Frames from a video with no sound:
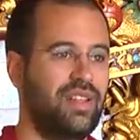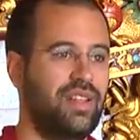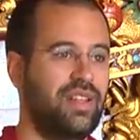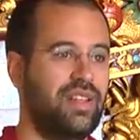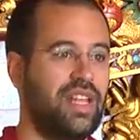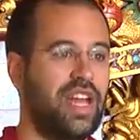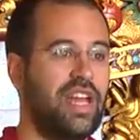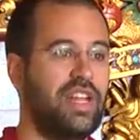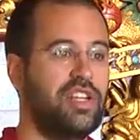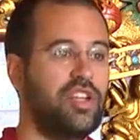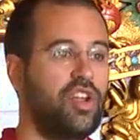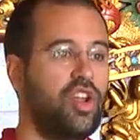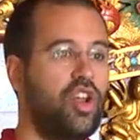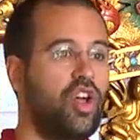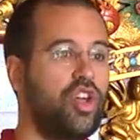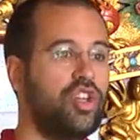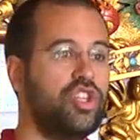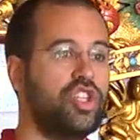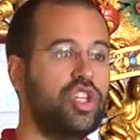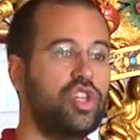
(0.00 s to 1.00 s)
The
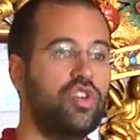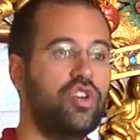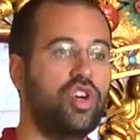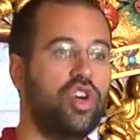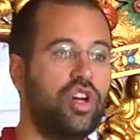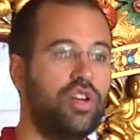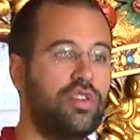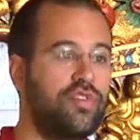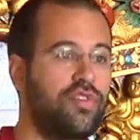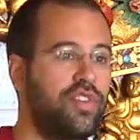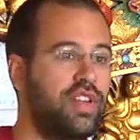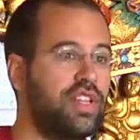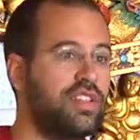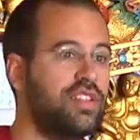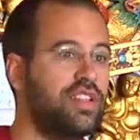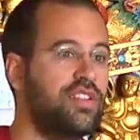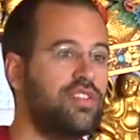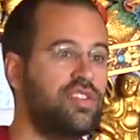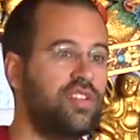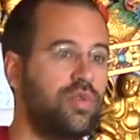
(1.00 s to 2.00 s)
ideological conflict
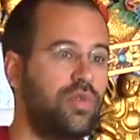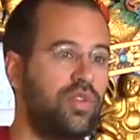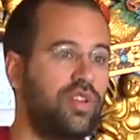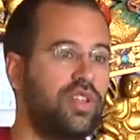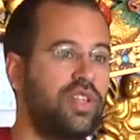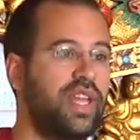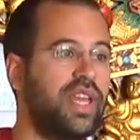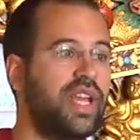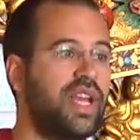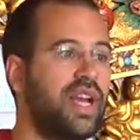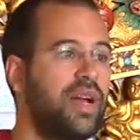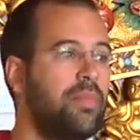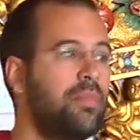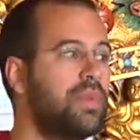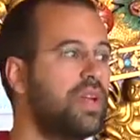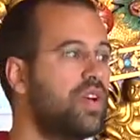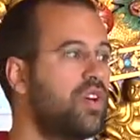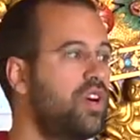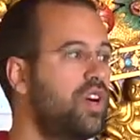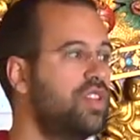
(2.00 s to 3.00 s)
and so on, they come
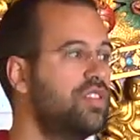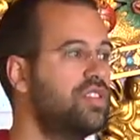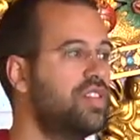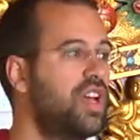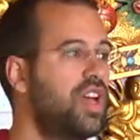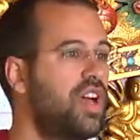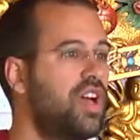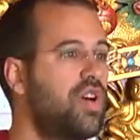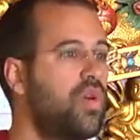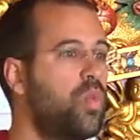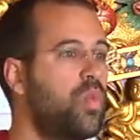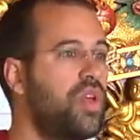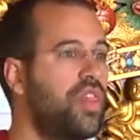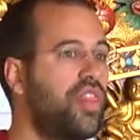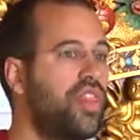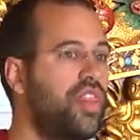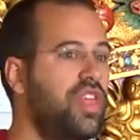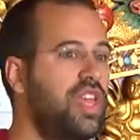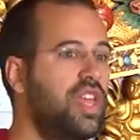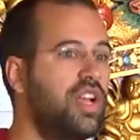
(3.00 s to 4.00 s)
because we
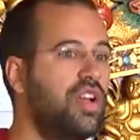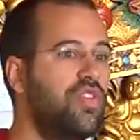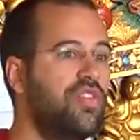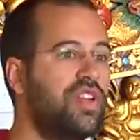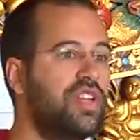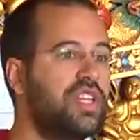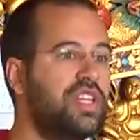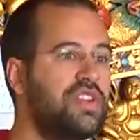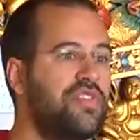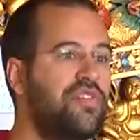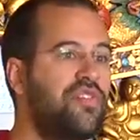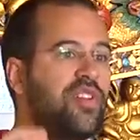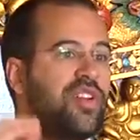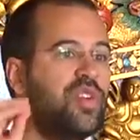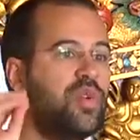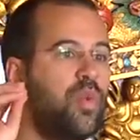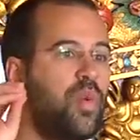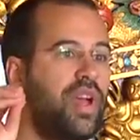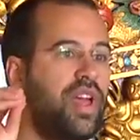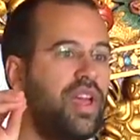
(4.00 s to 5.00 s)
think of a
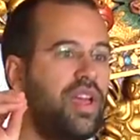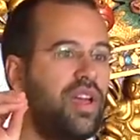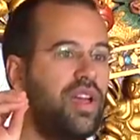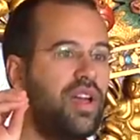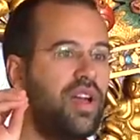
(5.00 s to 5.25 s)
different way